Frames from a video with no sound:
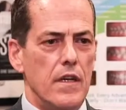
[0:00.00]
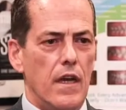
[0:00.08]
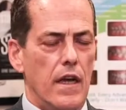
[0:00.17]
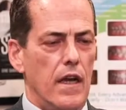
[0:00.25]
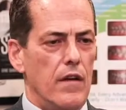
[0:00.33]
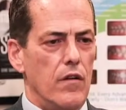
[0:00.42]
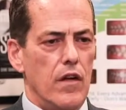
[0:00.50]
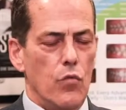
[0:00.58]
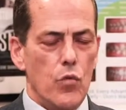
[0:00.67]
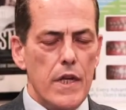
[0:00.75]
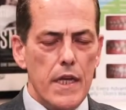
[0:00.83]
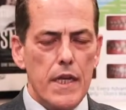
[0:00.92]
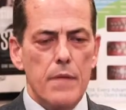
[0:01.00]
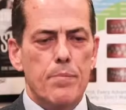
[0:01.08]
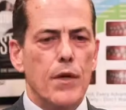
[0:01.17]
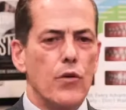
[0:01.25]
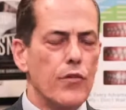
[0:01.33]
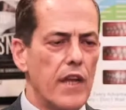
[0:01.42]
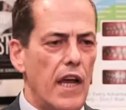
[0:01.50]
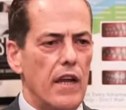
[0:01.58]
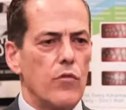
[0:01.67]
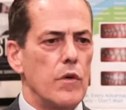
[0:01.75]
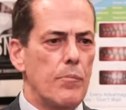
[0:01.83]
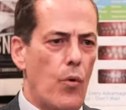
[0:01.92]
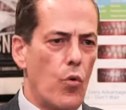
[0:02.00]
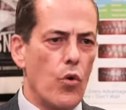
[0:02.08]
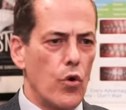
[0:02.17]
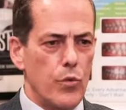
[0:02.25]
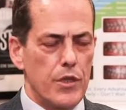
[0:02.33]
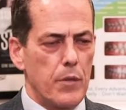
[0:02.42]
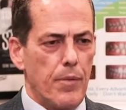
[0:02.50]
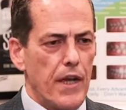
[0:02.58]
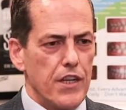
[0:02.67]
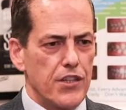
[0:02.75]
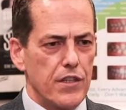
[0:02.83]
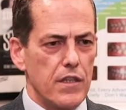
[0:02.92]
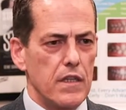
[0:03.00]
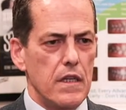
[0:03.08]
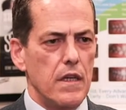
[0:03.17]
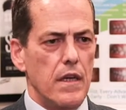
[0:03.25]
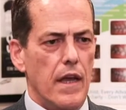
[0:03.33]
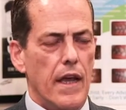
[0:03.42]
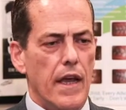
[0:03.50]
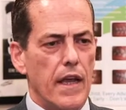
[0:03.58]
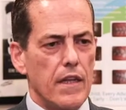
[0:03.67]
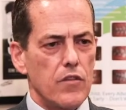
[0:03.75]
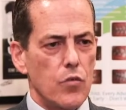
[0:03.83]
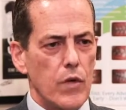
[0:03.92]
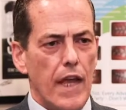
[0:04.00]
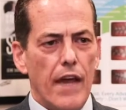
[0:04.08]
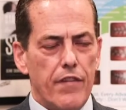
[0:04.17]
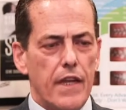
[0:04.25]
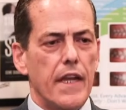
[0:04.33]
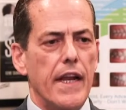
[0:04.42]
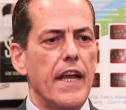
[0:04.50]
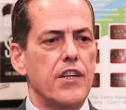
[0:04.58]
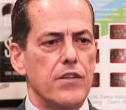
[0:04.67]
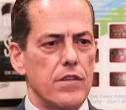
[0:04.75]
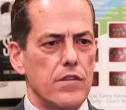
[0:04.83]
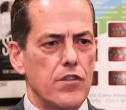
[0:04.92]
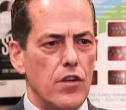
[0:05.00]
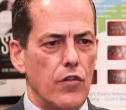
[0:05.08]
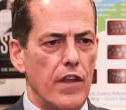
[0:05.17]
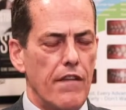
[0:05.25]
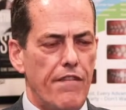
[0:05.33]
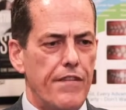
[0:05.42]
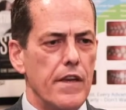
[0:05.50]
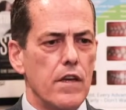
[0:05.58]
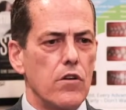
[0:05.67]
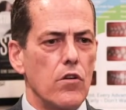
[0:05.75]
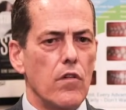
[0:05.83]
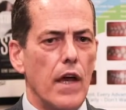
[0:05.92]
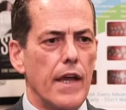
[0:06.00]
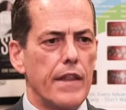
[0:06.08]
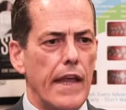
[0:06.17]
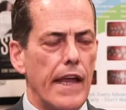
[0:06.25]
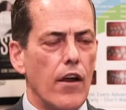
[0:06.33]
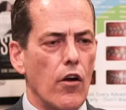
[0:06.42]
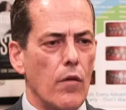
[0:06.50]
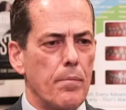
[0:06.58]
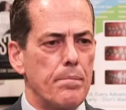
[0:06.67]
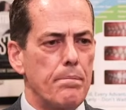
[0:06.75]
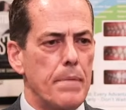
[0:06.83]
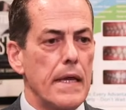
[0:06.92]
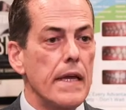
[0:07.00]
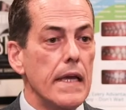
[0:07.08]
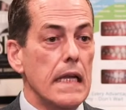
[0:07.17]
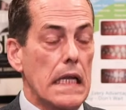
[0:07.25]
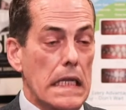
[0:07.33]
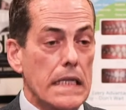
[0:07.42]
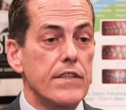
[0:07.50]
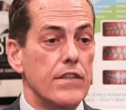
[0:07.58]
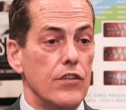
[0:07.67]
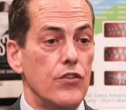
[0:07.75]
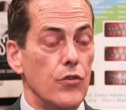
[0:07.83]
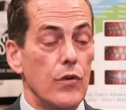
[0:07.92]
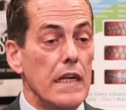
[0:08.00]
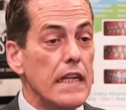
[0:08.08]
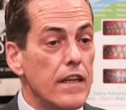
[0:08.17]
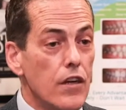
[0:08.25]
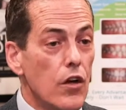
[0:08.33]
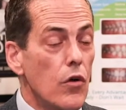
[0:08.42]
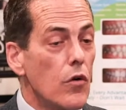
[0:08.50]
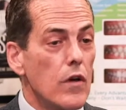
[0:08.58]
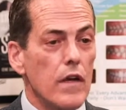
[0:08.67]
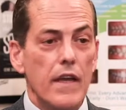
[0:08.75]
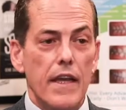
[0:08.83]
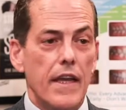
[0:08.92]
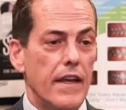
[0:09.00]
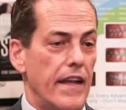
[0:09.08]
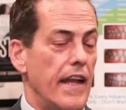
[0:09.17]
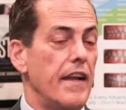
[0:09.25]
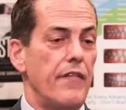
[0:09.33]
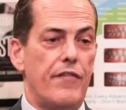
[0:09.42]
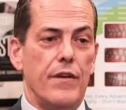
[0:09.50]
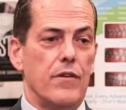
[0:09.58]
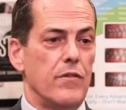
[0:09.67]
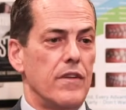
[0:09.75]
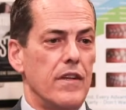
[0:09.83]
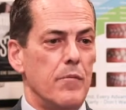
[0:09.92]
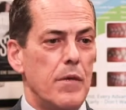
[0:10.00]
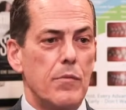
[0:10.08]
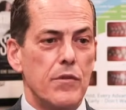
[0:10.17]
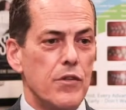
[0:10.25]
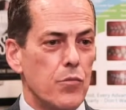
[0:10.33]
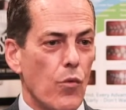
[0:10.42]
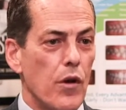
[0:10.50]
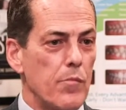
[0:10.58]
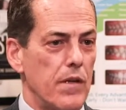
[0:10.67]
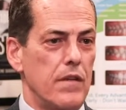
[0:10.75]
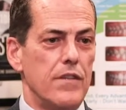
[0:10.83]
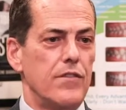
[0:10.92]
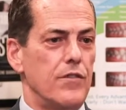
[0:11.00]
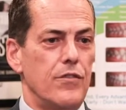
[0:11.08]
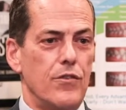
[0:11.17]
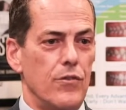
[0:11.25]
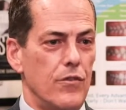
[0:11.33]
and we build that rapport with the patient, and we have a connection. So they feel like they are being listened to. And in any field, people just want to be listened to.